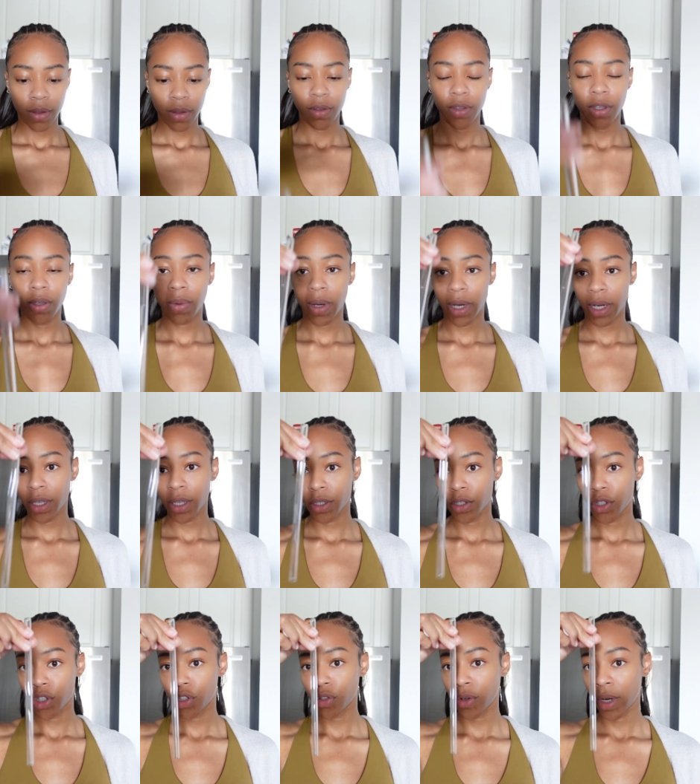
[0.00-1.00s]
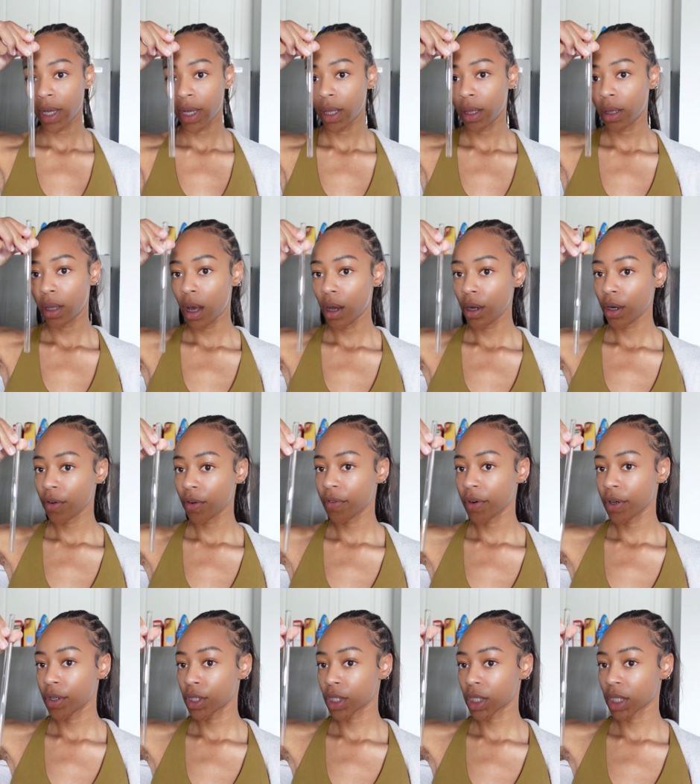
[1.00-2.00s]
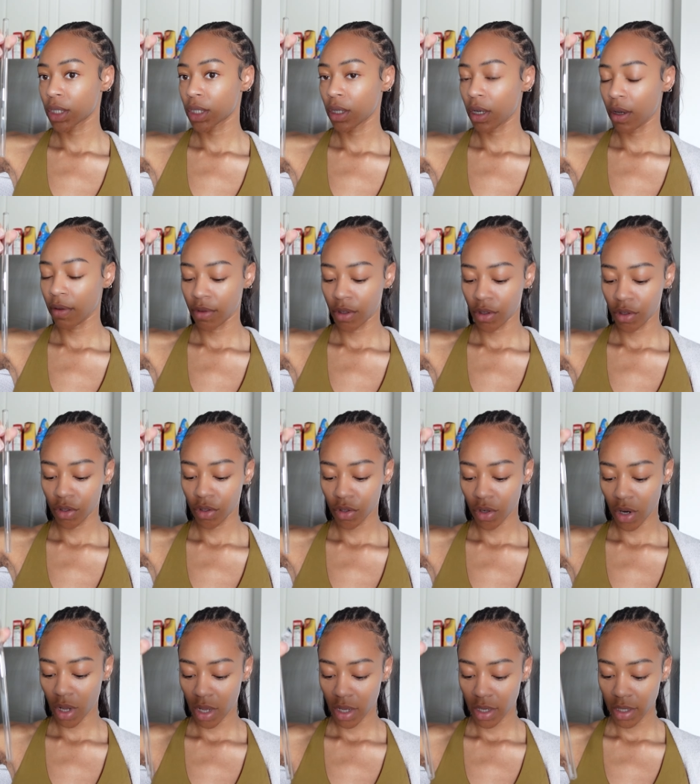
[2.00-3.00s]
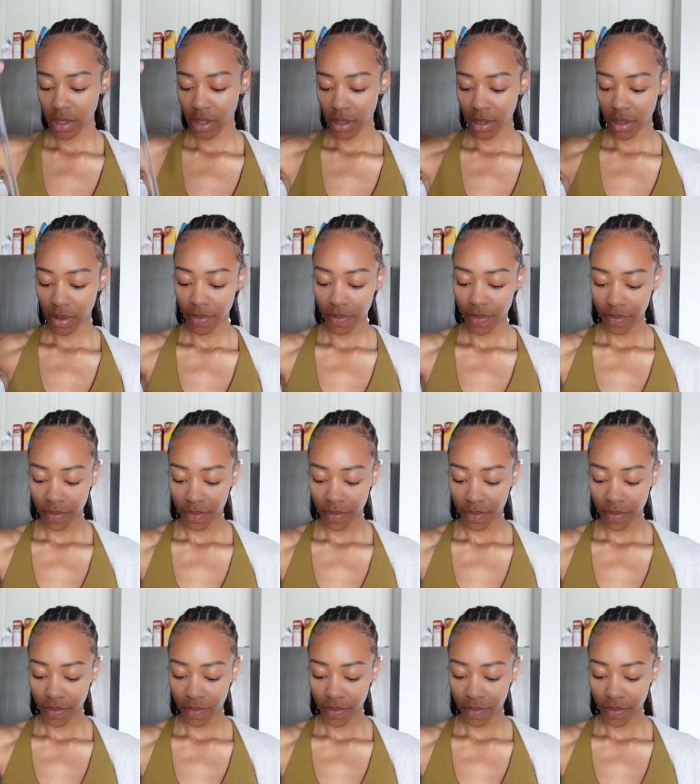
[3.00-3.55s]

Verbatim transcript: the regular straight longer version of the straws.